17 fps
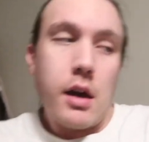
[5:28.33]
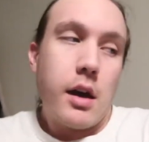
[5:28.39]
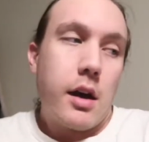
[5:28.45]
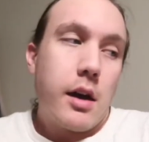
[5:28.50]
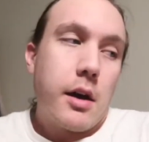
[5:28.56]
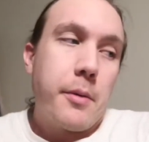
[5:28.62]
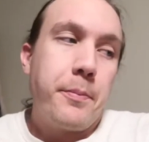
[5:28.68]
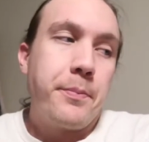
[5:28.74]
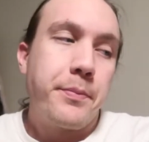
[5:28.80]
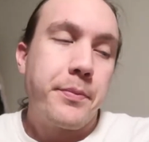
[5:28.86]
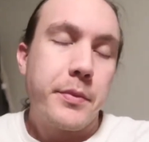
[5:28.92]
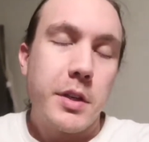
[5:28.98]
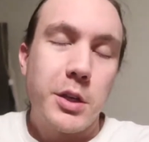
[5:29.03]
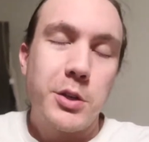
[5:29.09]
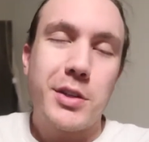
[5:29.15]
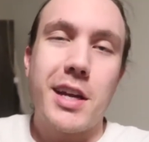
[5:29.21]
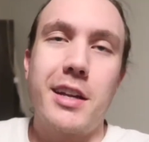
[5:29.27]
um,
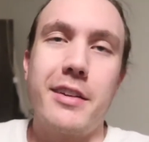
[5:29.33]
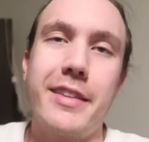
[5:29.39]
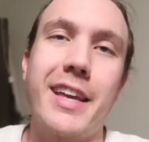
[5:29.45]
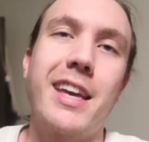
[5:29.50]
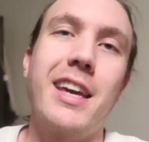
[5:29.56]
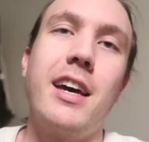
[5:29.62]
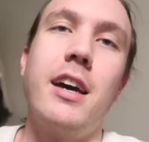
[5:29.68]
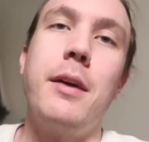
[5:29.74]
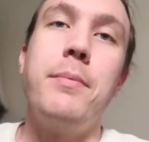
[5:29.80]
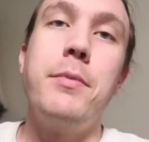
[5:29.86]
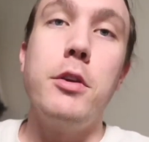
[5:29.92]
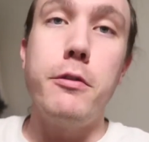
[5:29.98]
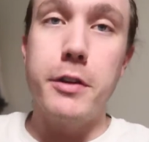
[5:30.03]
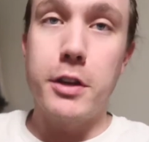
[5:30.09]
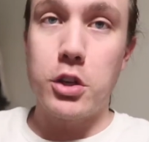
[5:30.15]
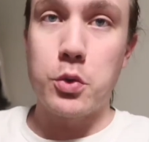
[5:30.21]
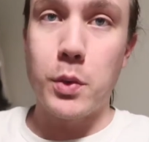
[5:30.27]
it was kind of like a,
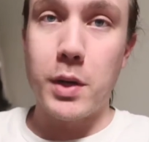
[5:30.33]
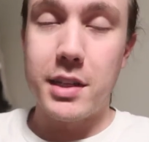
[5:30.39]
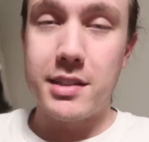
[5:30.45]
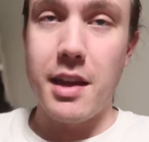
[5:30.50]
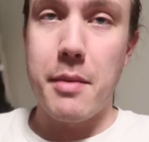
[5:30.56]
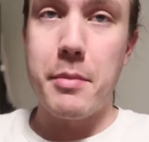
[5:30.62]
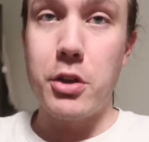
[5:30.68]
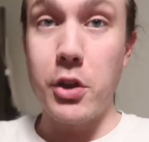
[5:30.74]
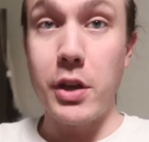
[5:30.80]
you finish one assignment,